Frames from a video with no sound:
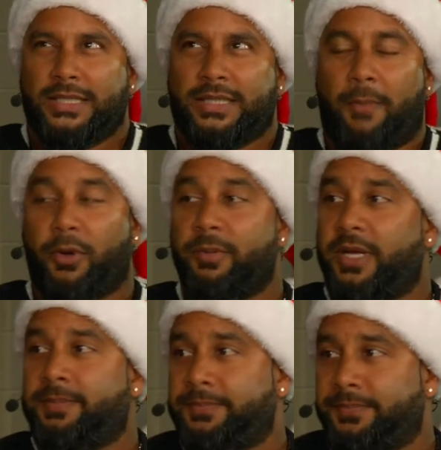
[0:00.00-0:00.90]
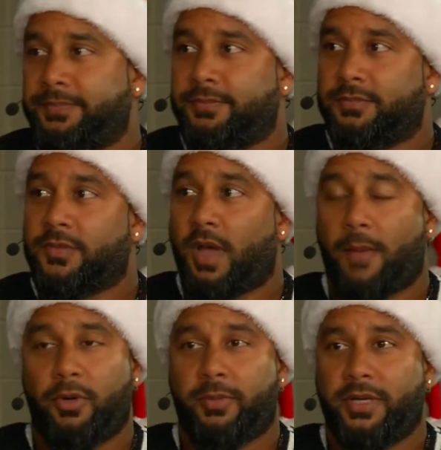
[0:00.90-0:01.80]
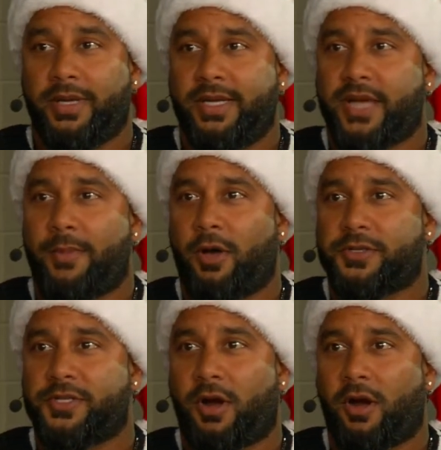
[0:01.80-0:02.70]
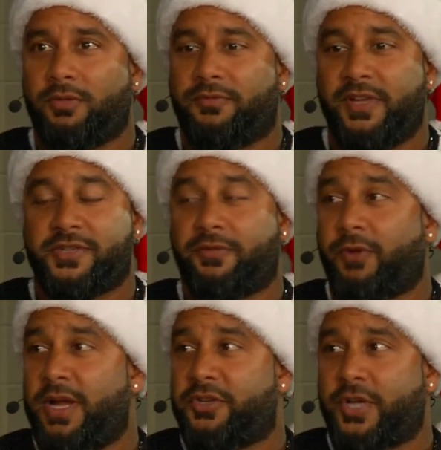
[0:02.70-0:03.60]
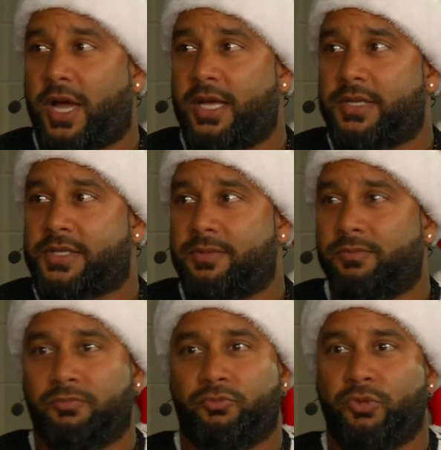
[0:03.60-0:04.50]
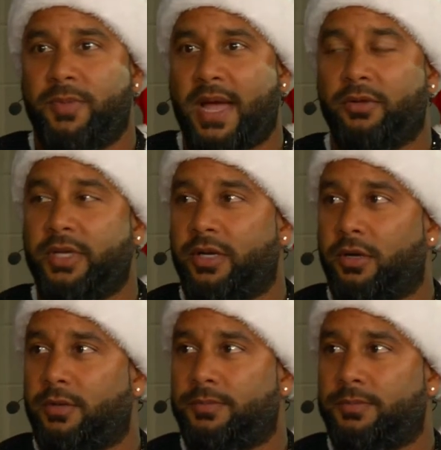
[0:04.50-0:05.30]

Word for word: I put him in. You put him in. I put him in. Eight-time All-Star, face of a franchise, rebound Being leader. the face of